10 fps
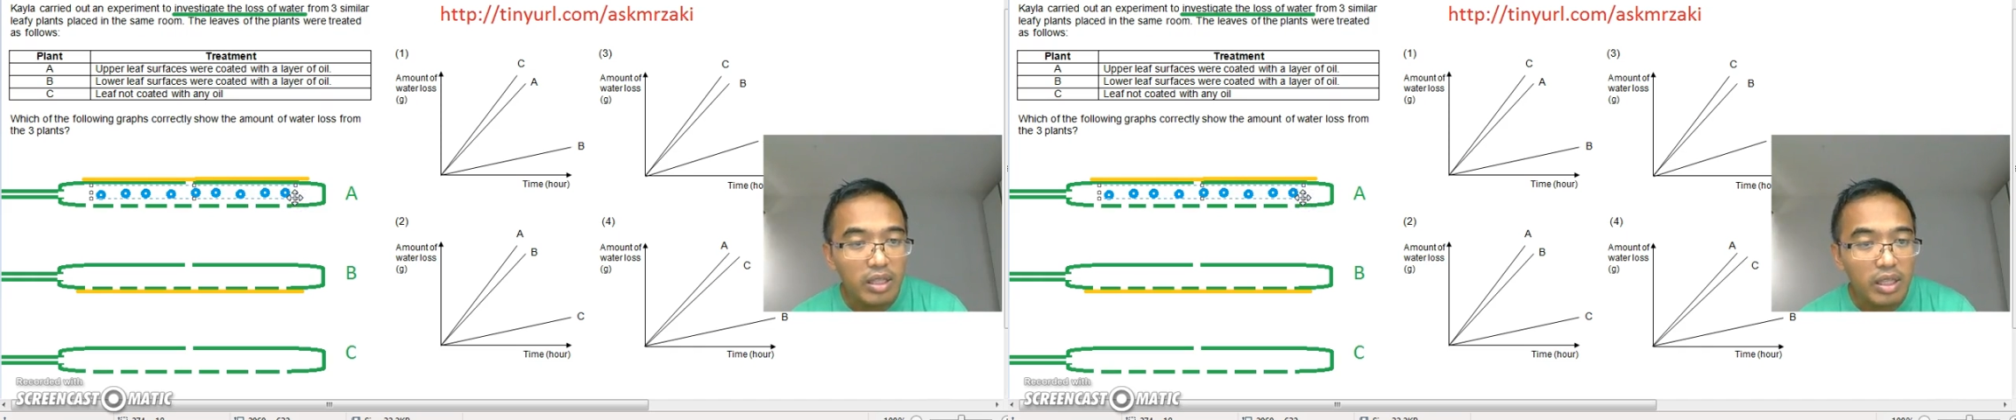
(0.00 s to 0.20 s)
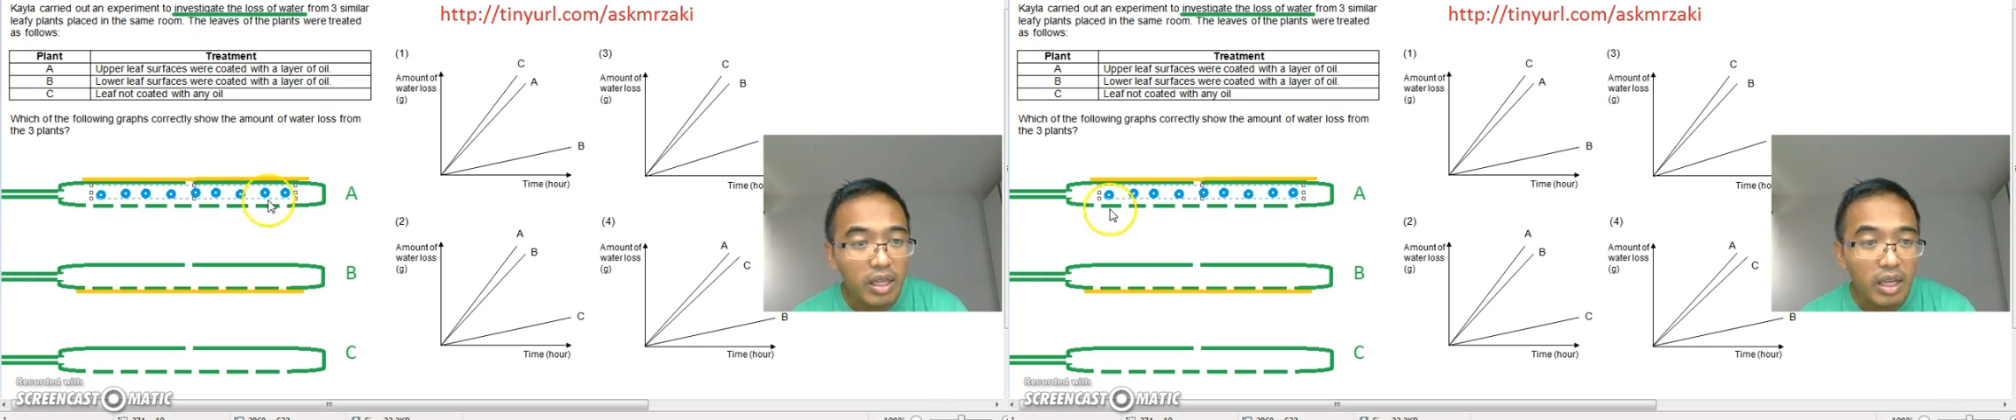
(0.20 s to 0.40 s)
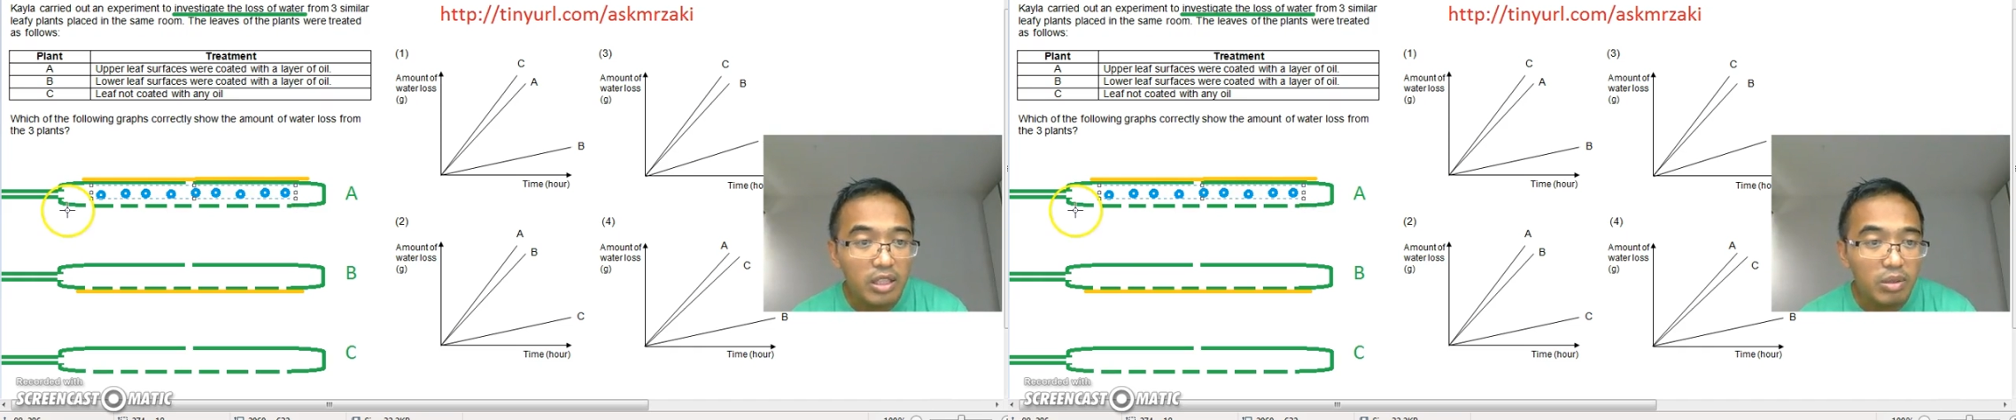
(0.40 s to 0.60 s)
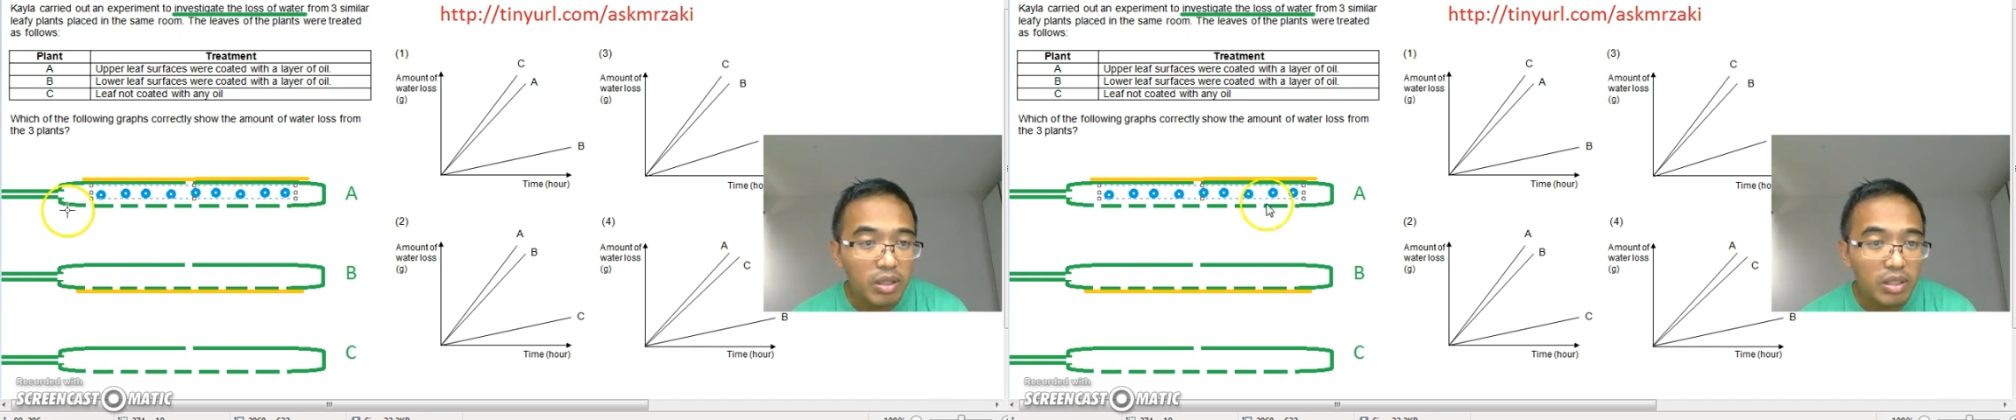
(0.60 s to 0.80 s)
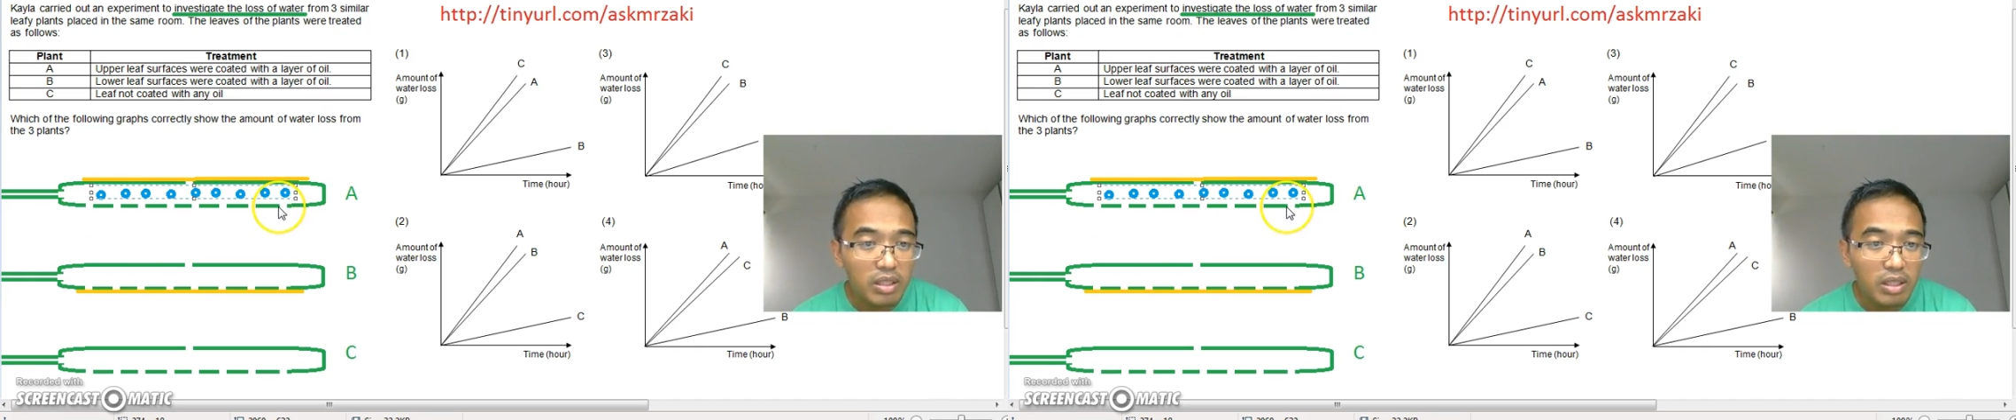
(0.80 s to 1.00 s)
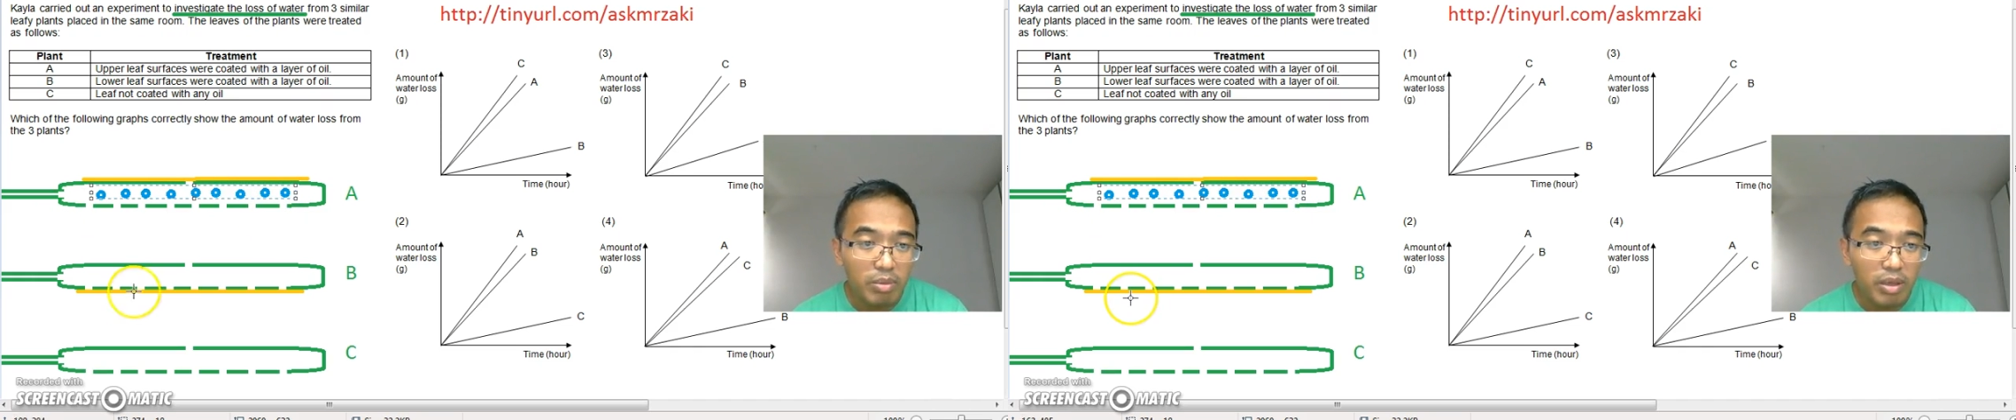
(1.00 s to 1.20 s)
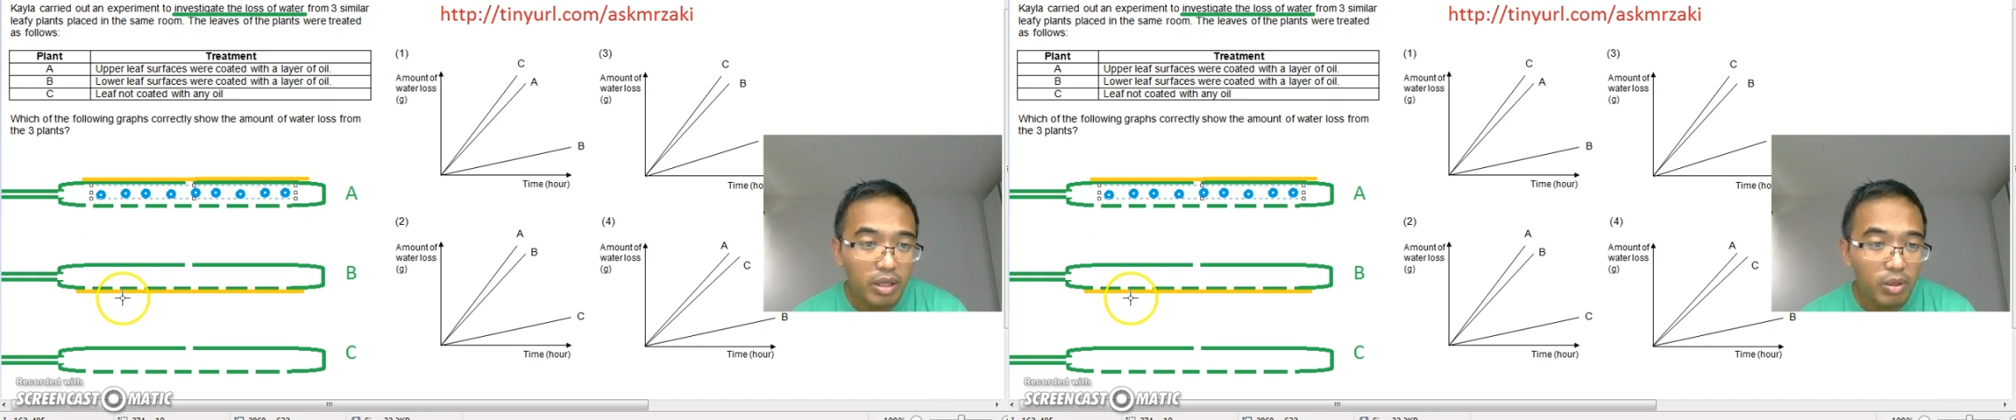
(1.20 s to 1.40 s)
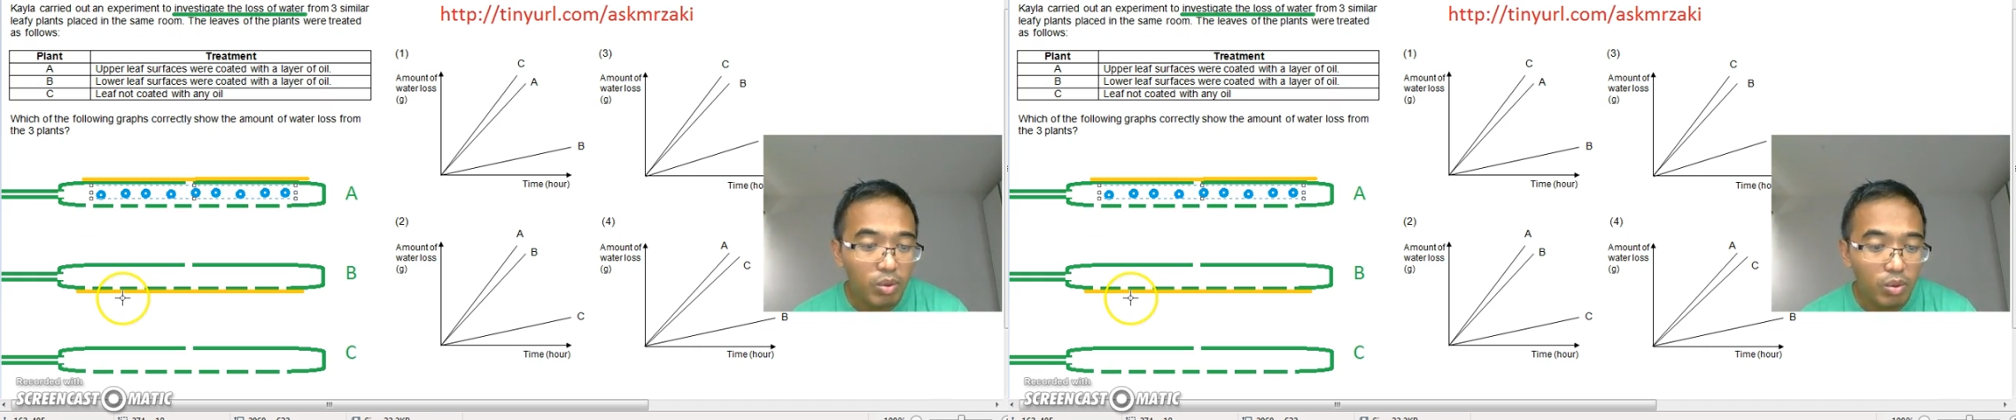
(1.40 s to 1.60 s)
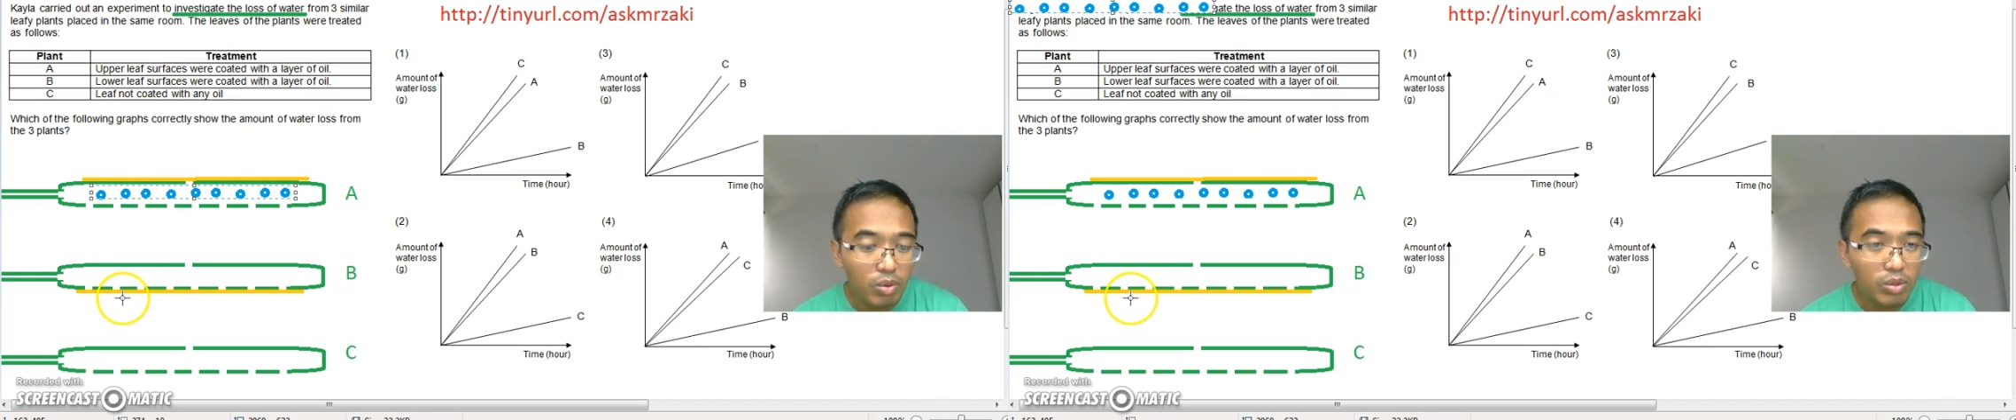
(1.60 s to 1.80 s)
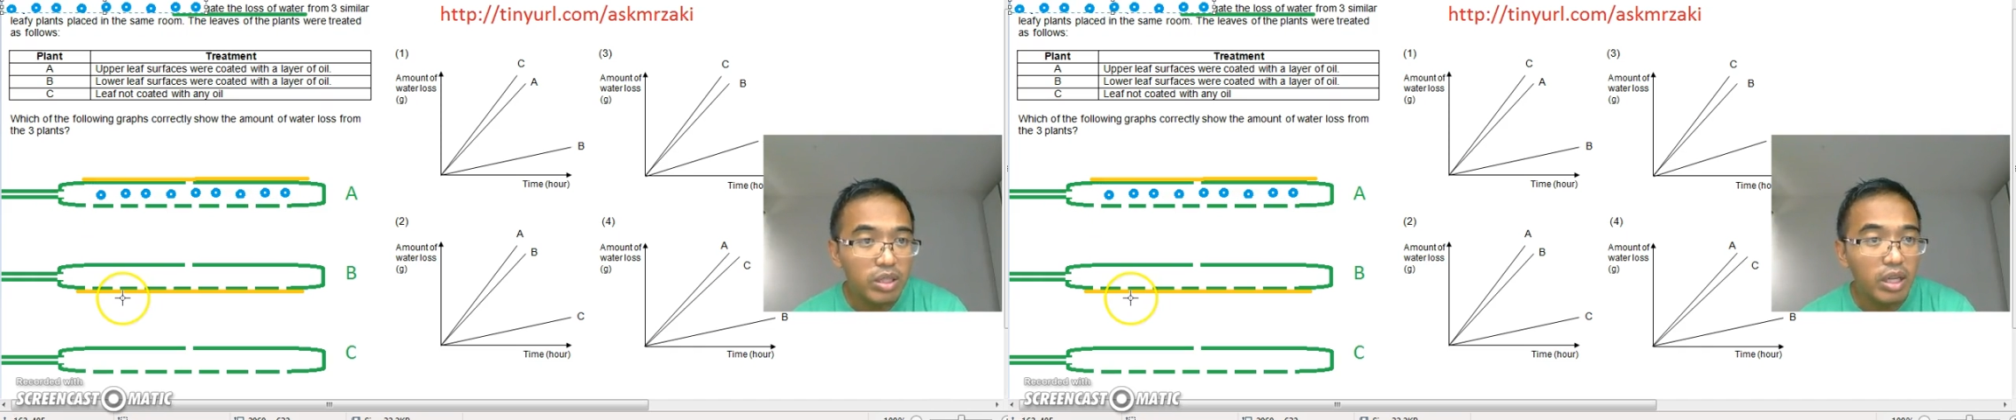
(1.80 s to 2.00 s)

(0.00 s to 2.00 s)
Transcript: I think yes, because there's still many holes